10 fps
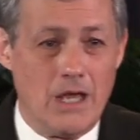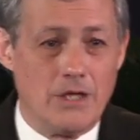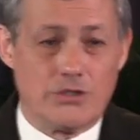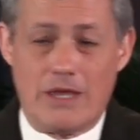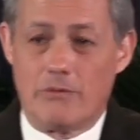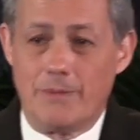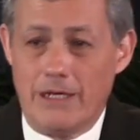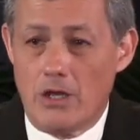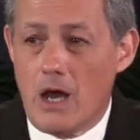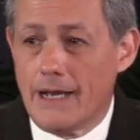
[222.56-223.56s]
So that would
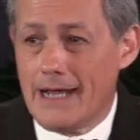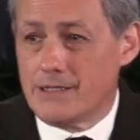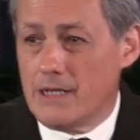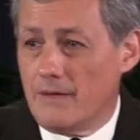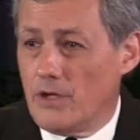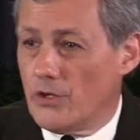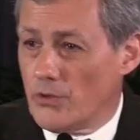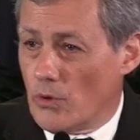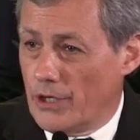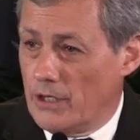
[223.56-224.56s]
mean God has to have the
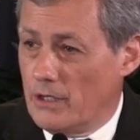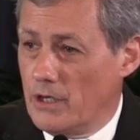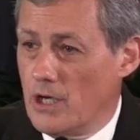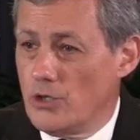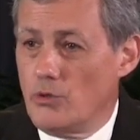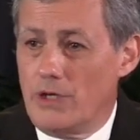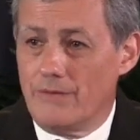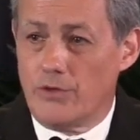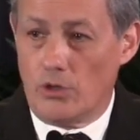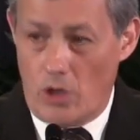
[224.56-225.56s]
authority to
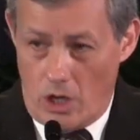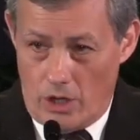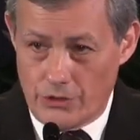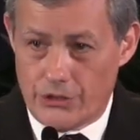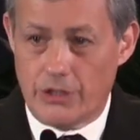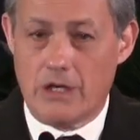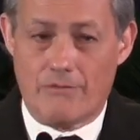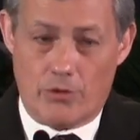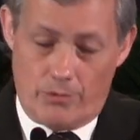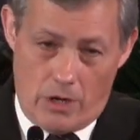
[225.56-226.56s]
give the laws that
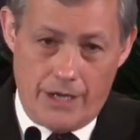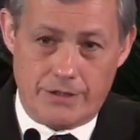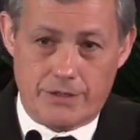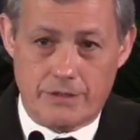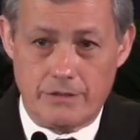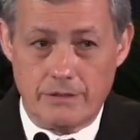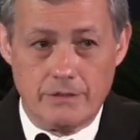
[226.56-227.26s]
govern rights.